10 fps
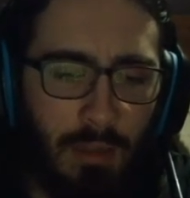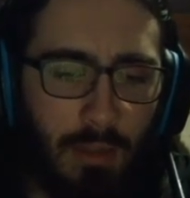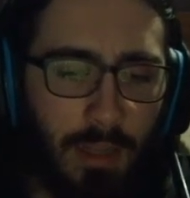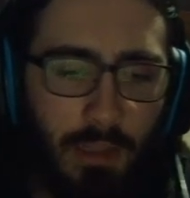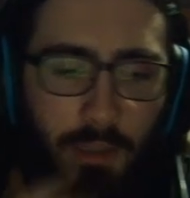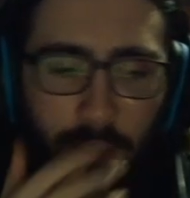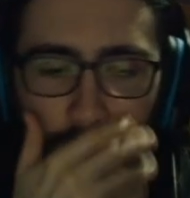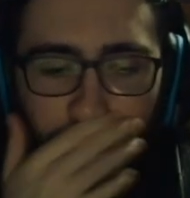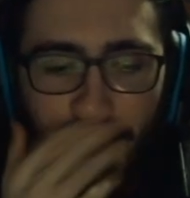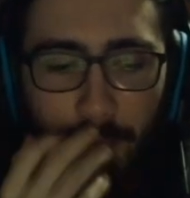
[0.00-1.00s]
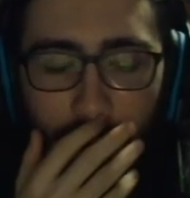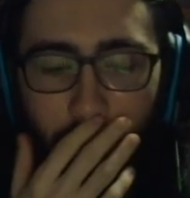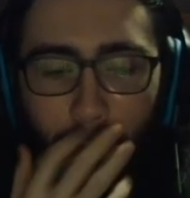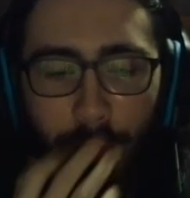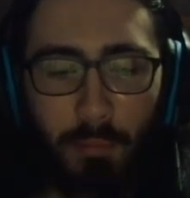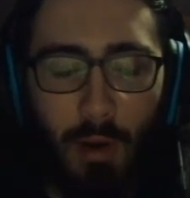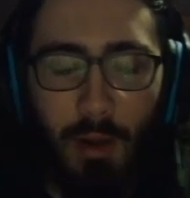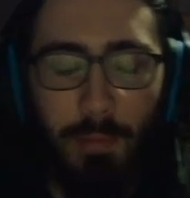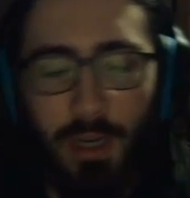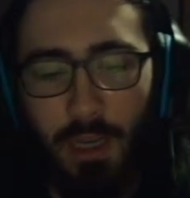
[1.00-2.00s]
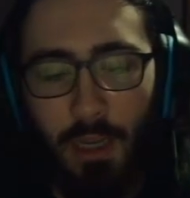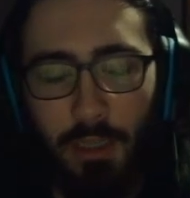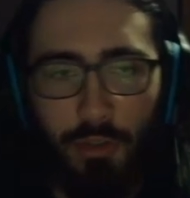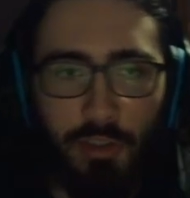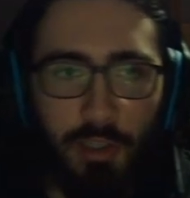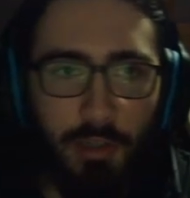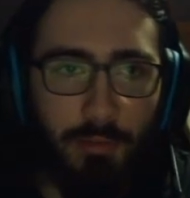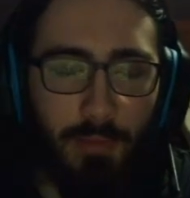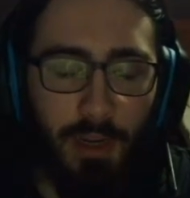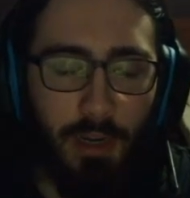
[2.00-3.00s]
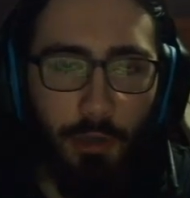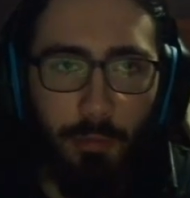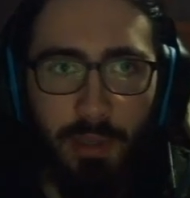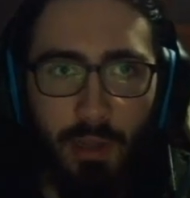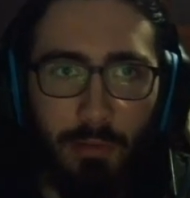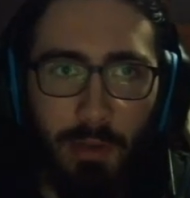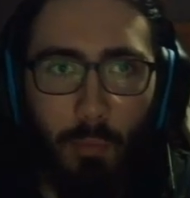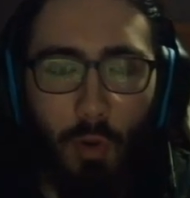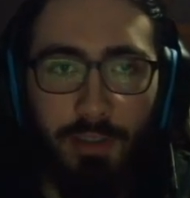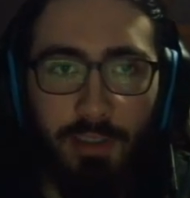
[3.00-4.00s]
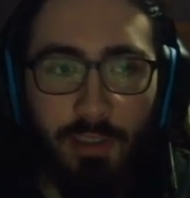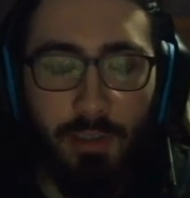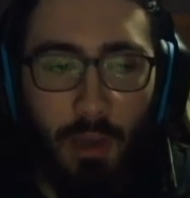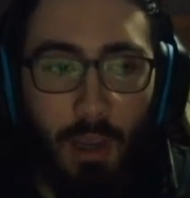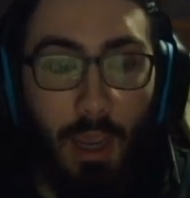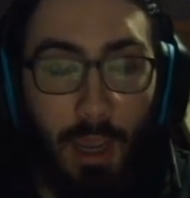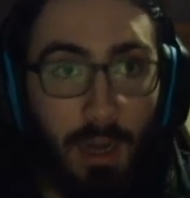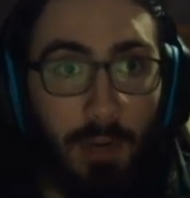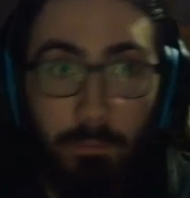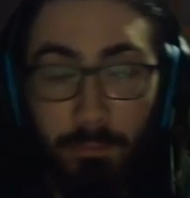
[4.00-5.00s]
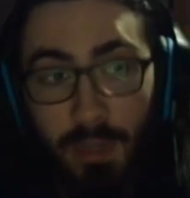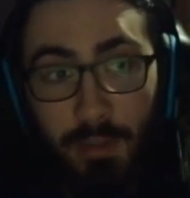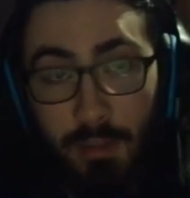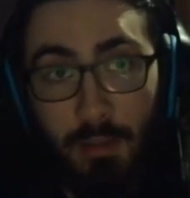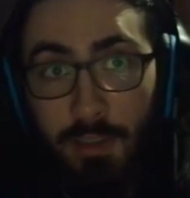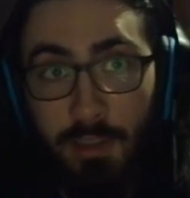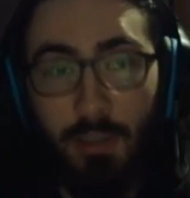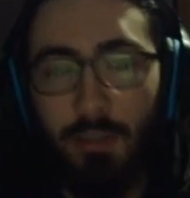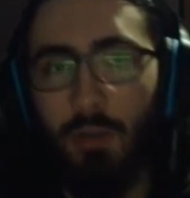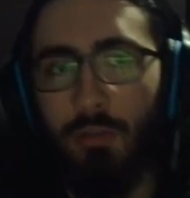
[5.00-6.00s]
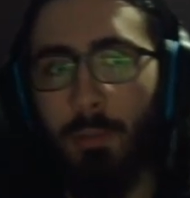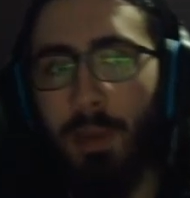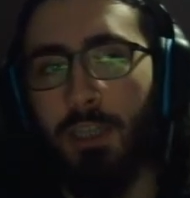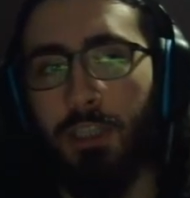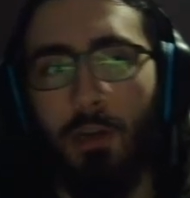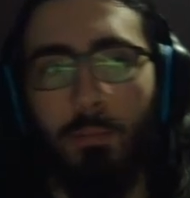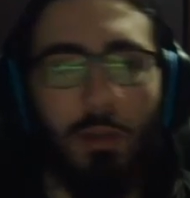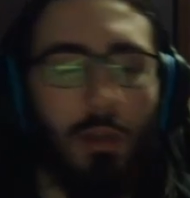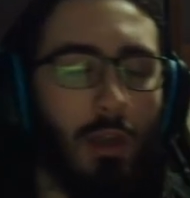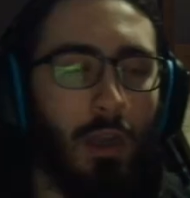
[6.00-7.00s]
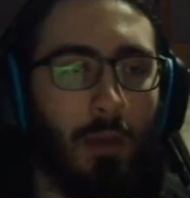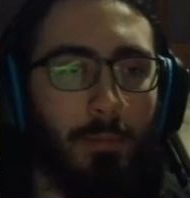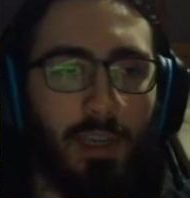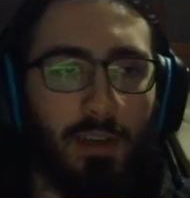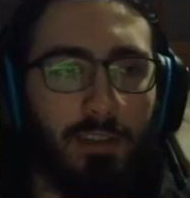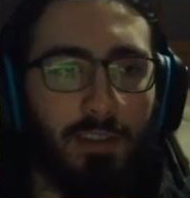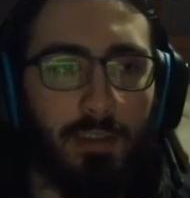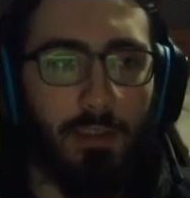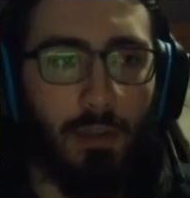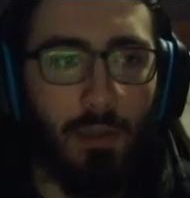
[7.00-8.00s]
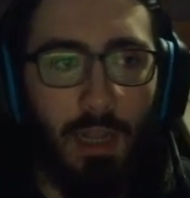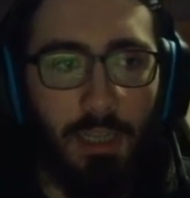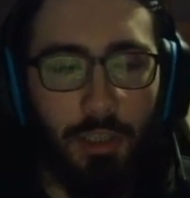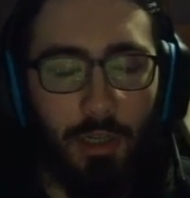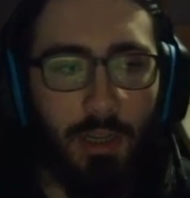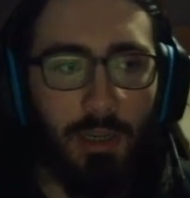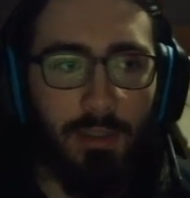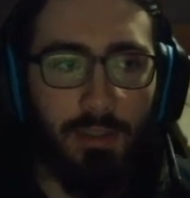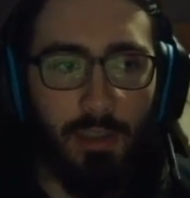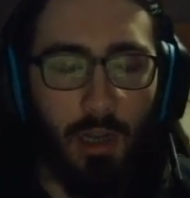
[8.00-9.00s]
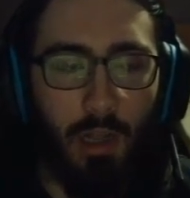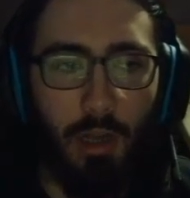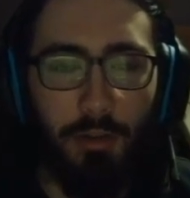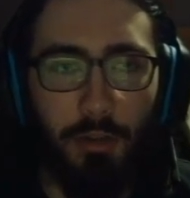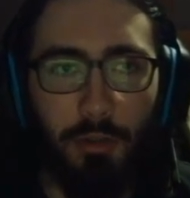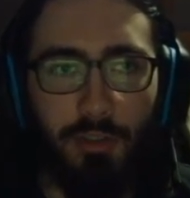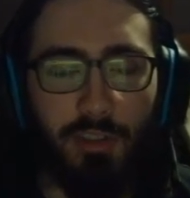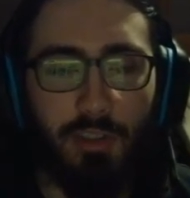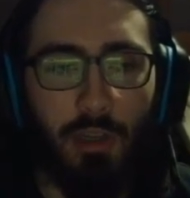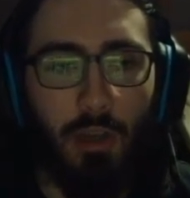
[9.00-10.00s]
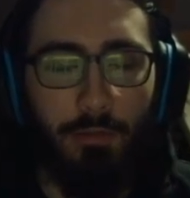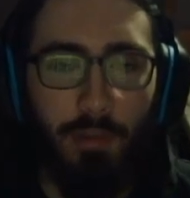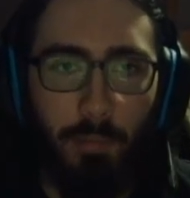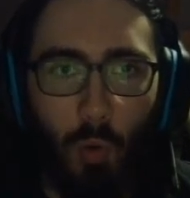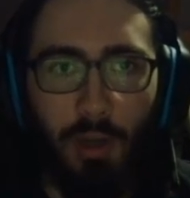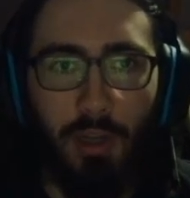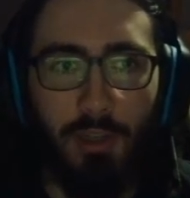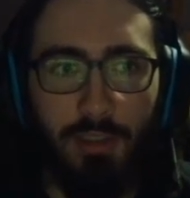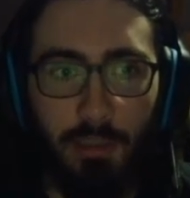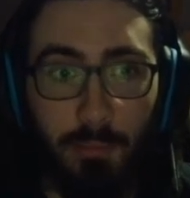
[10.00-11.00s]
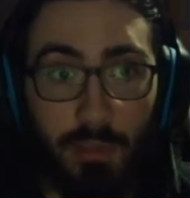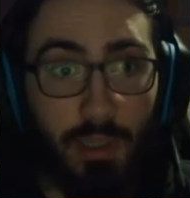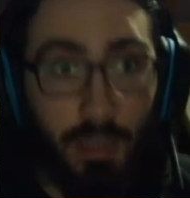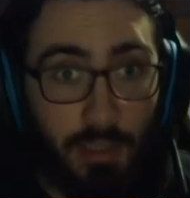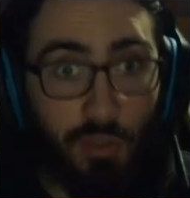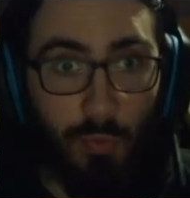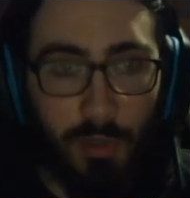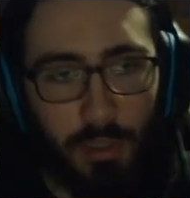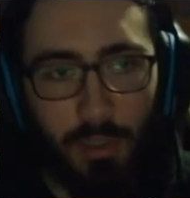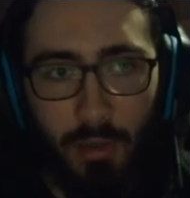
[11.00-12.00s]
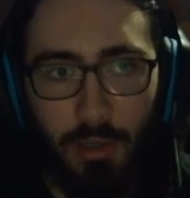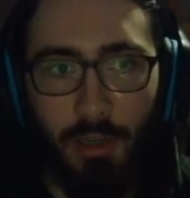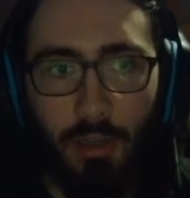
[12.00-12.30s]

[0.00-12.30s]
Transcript: lately, and by a little bit more, I mean it got used in, in an UPL game once, and it basically 6-0'd the matchup, because Glastrier against a lot of those Vaporeon teams is really good.